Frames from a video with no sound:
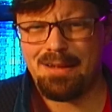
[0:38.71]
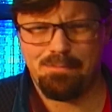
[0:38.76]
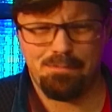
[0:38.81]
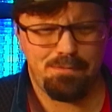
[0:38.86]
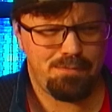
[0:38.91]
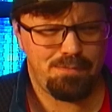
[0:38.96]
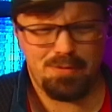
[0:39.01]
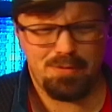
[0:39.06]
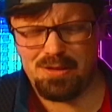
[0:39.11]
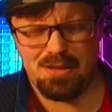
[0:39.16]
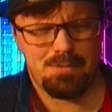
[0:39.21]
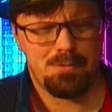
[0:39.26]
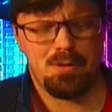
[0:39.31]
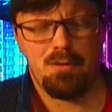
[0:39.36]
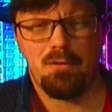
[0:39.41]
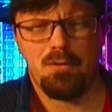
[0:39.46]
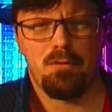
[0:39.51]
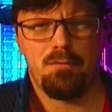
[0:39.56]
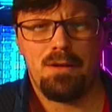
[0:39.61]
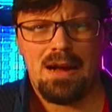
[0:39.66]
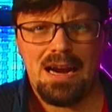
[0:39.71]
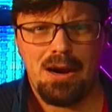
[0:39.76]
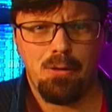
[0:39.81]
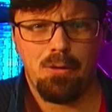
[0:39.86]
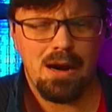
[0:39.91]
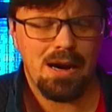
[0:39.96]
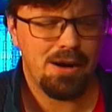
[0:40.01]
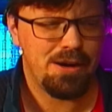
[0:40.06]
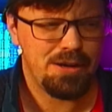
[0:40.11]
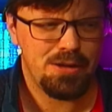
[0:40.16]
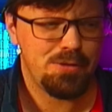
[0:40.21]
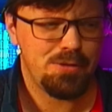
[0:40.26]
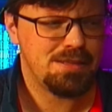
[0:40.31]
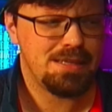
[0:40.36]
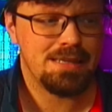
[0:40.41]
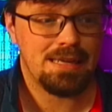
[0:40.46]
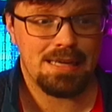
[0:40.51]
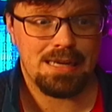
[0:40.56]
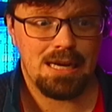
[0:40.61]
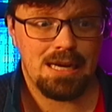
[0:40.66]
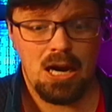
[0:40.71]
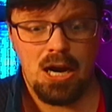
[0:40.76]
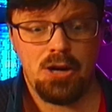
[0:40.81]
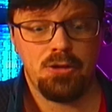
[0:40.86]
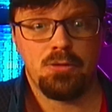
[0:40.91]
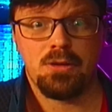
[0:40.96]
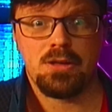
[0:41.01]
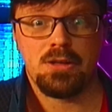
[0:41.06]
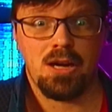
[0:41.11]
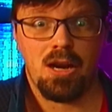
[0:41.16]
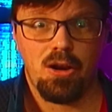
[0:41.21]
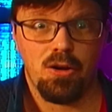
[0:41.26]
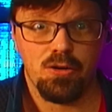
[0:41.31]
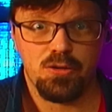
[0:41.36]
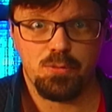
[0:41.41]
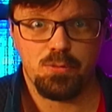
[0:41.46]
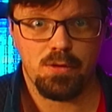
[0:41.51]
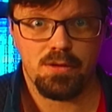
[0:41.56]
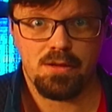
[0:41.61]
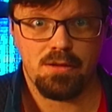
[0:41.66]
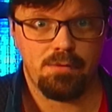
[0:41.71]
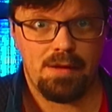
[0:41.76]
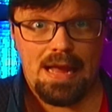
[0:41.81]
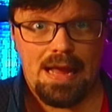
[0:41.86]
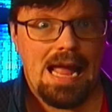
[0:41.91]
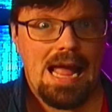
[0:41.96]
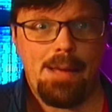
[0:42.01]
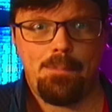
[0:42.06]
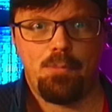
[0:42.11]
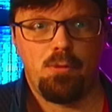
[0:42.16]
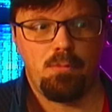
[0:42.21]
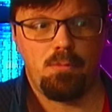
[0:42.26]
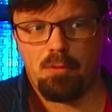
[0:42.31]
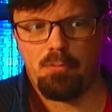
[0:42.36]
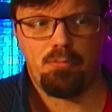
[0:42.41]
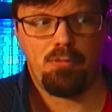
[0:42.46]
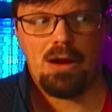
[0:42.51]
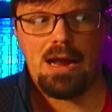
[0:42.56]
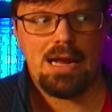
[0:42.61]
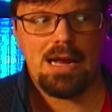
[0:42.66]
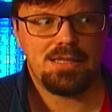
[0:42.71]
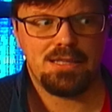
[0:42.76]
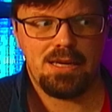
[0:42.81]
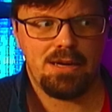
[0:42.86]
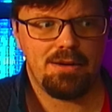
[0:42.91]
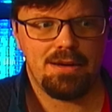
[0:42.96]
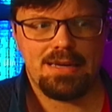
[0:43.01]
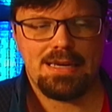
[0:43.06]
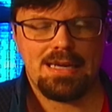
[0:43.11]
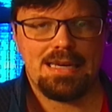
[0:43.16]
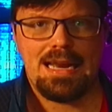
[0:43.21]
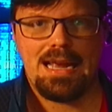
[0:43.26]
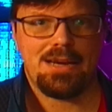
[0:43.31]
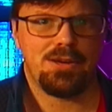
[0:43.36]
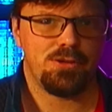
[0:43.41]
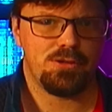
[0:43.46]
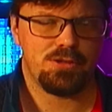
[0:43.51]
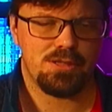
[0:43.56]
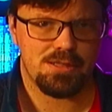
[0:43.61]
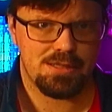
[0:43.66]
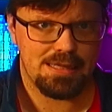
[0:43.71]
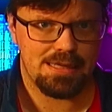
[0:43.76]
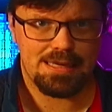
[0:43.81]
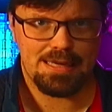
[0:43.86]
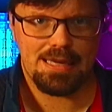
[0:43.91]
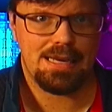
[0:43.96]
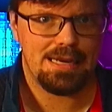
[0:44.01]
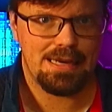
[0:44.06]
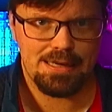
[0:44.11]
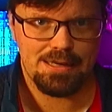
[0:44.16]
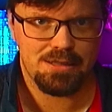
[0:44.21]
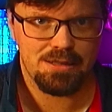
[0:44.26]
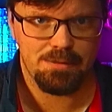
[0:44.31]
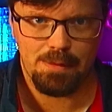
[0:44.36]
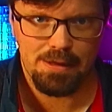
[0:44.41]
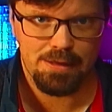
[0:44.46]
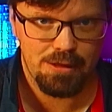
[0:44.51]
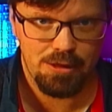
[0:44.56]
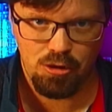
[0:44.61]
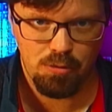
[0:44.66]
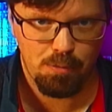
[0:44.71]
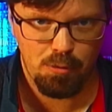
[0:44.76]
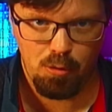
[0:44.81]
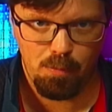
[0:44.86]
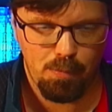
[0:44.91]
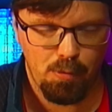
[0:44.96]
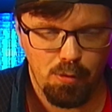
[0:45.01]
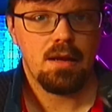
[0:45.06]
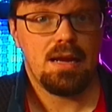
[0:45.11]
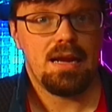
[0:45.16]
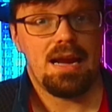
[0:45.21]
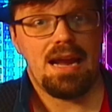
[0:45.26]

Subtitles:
put them over FireWire, using like $100 worth of Apple proprietary connectors just to get it into my Thunderbolt port.